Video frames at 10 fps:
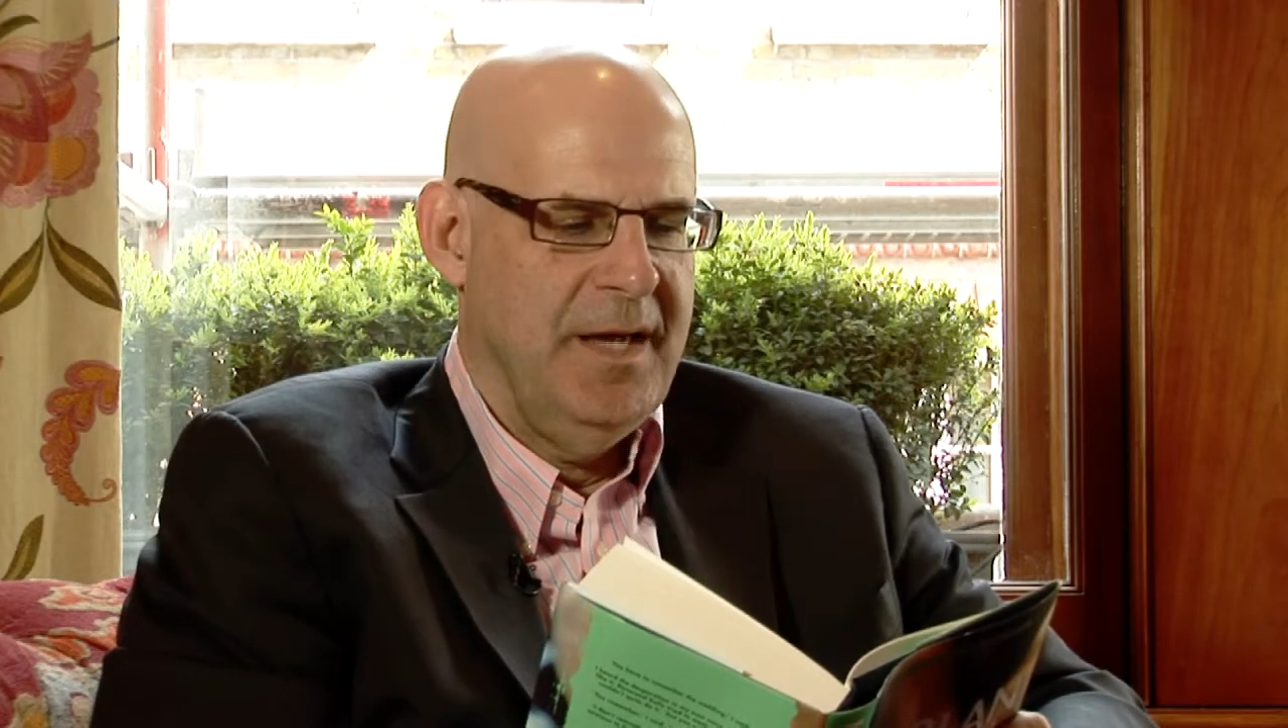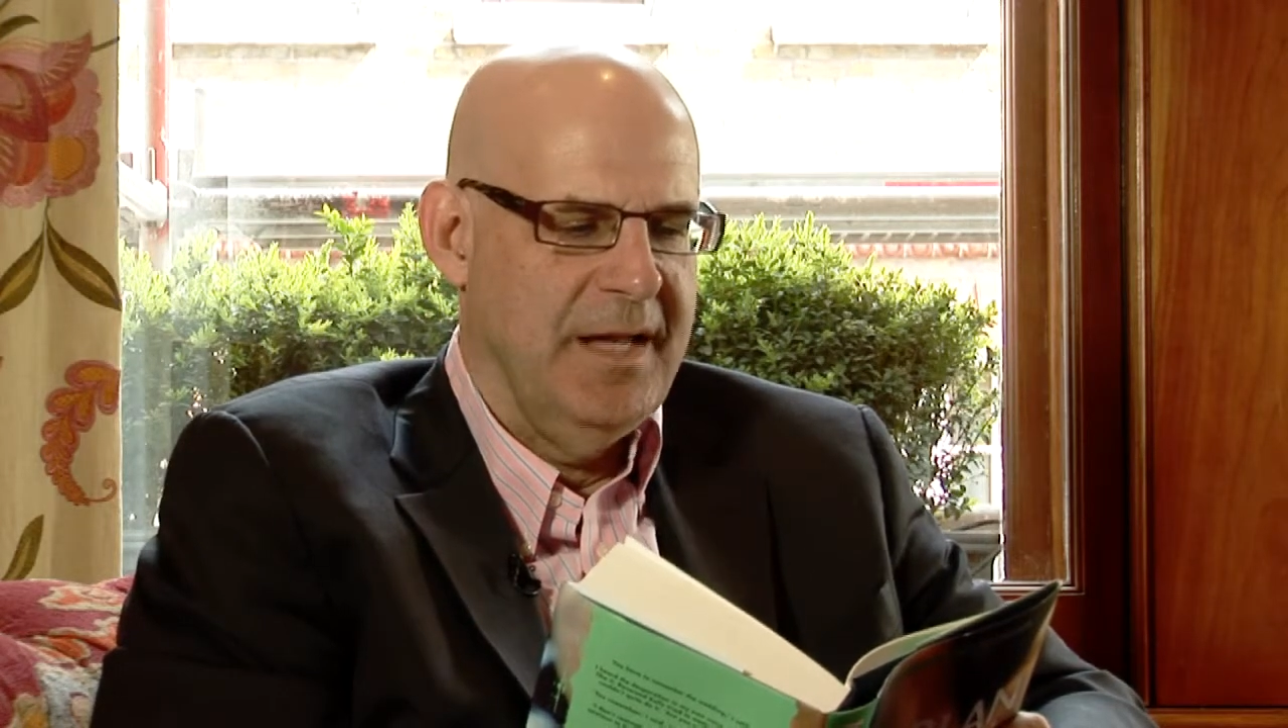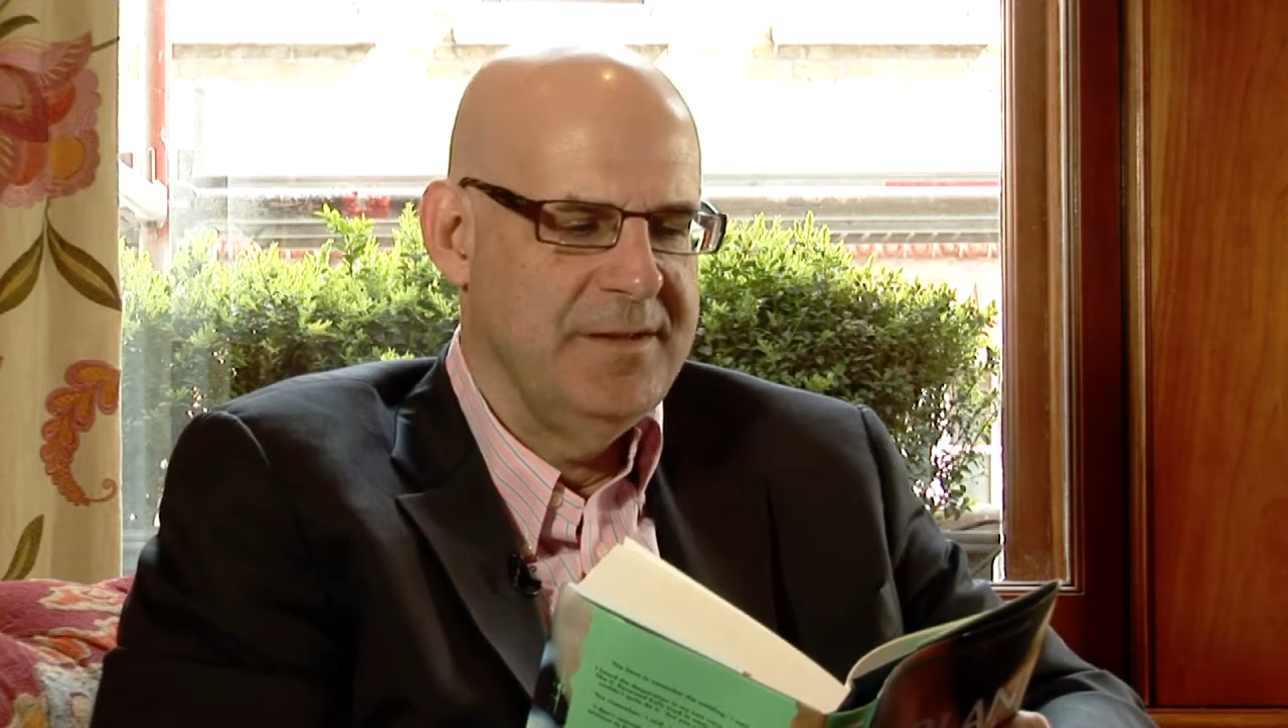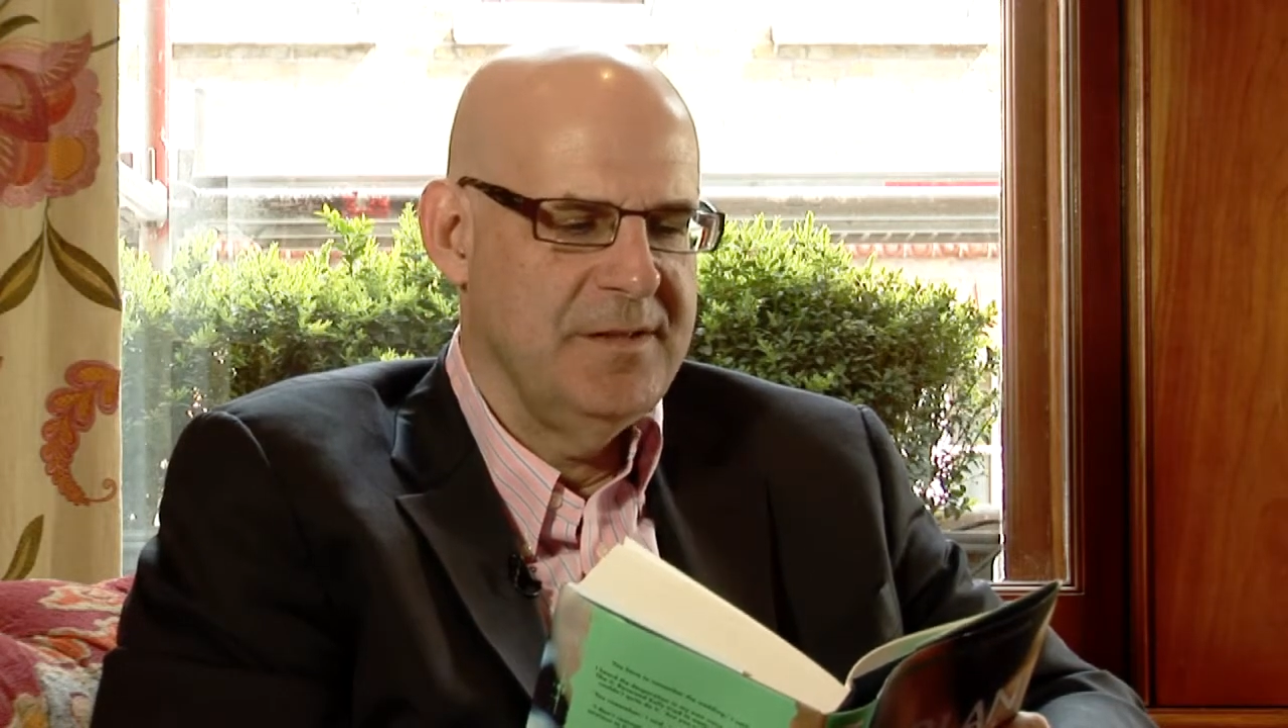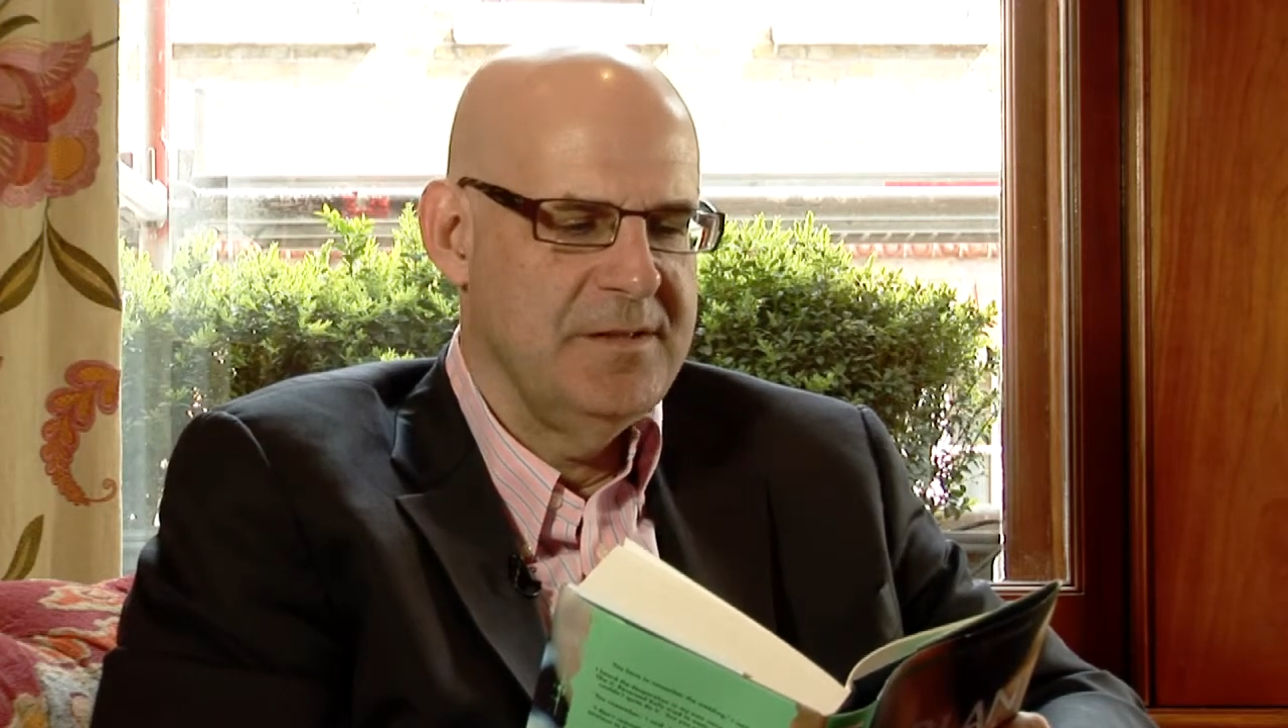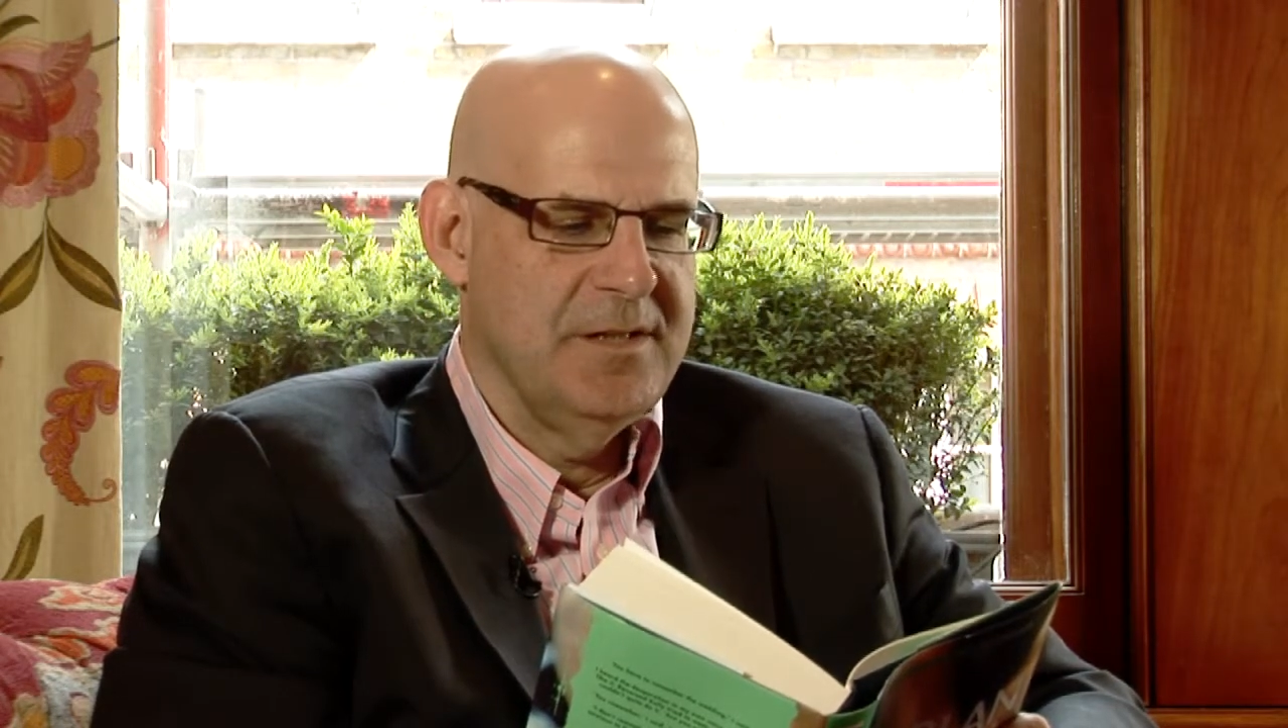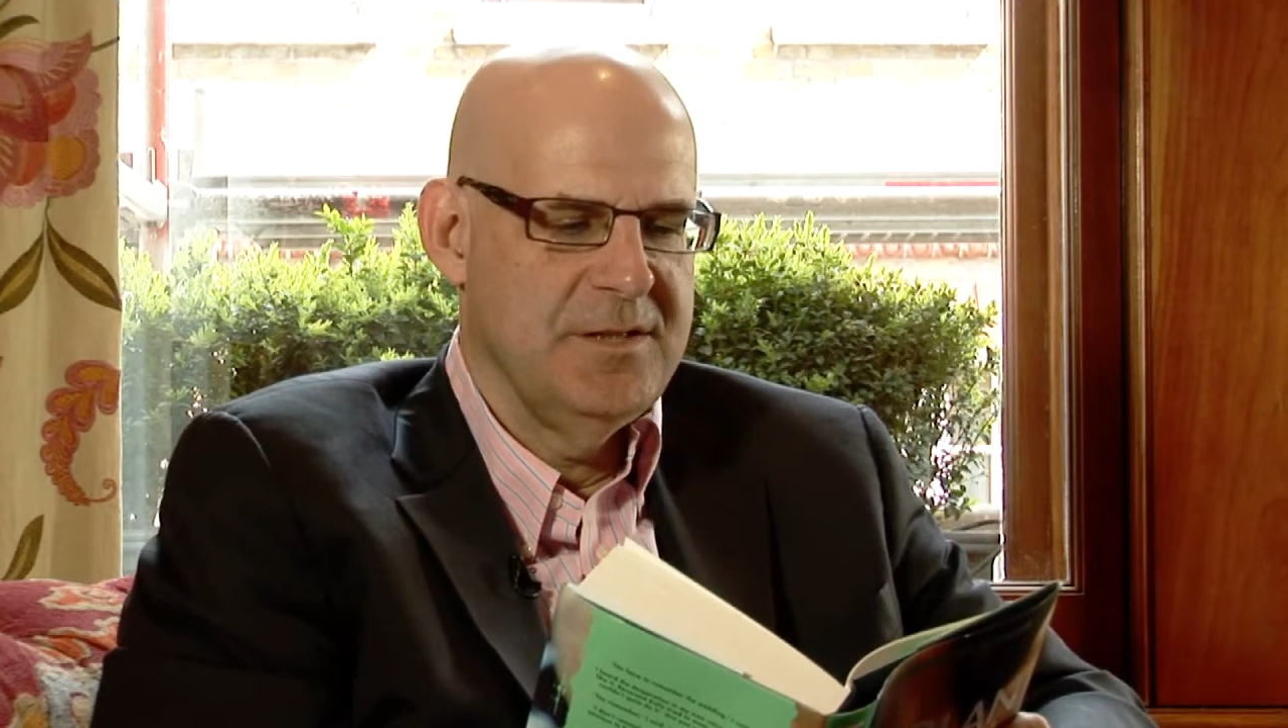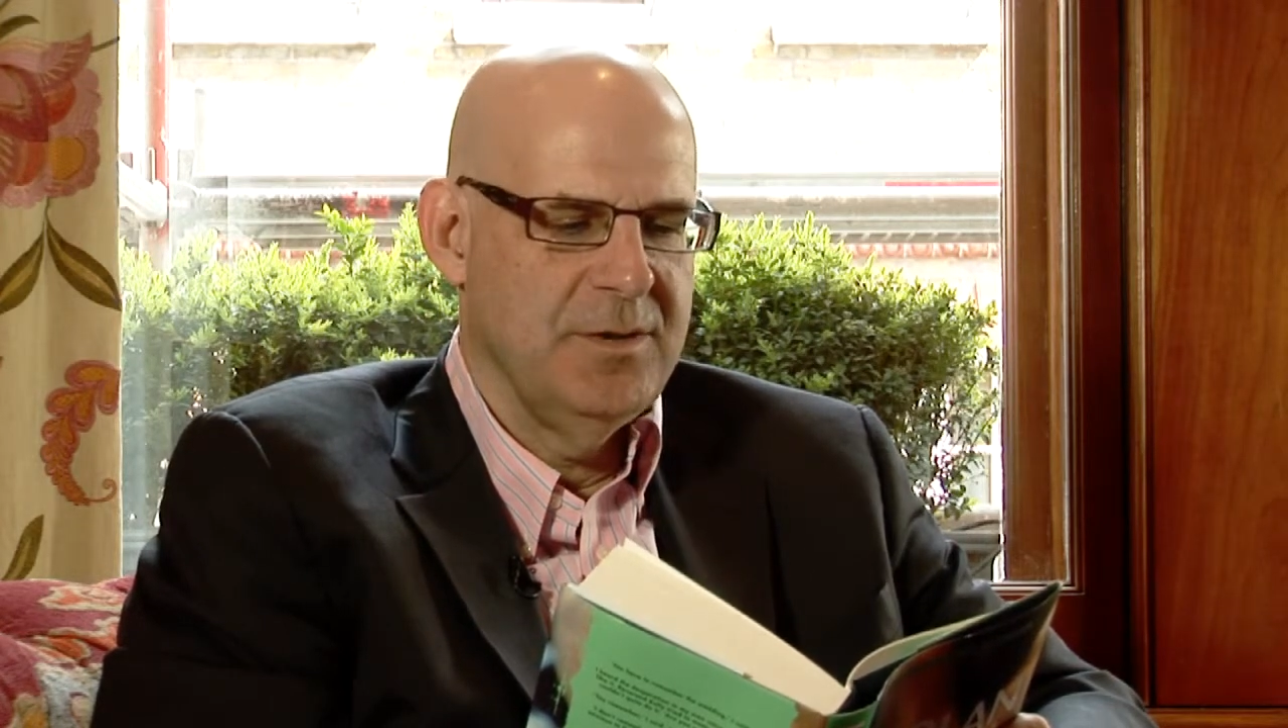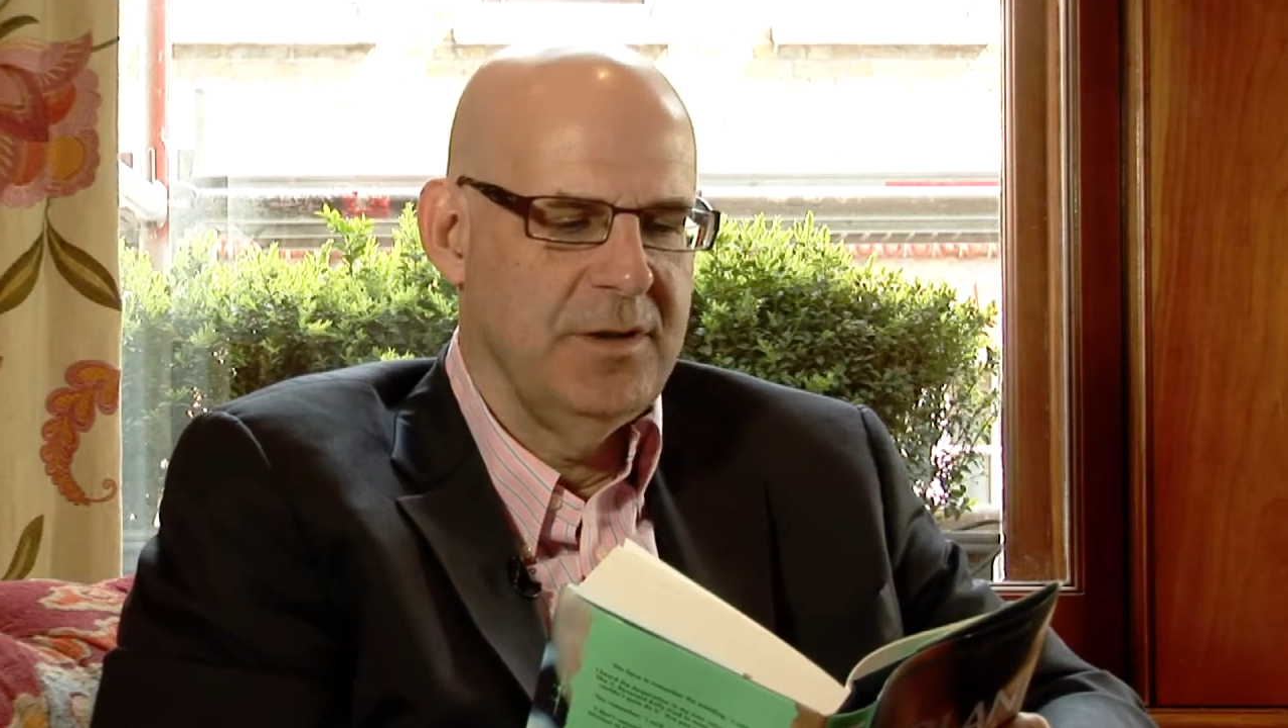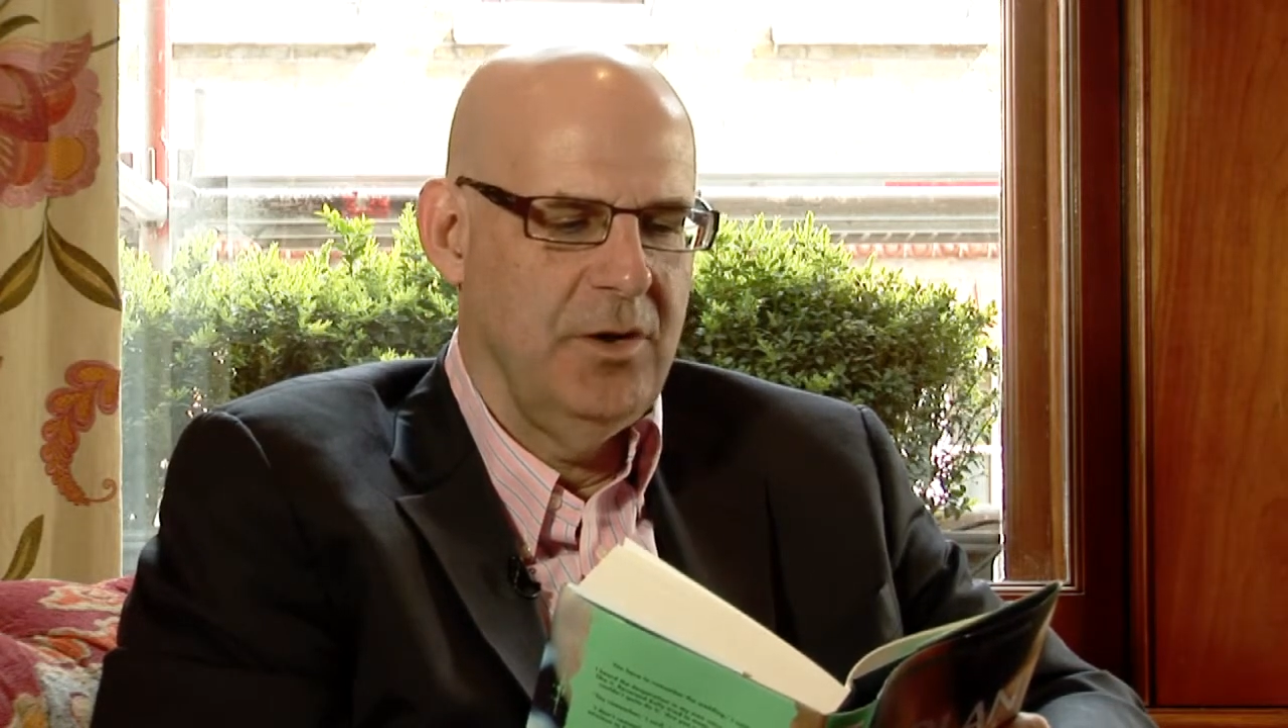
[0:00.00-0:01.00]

and turns into a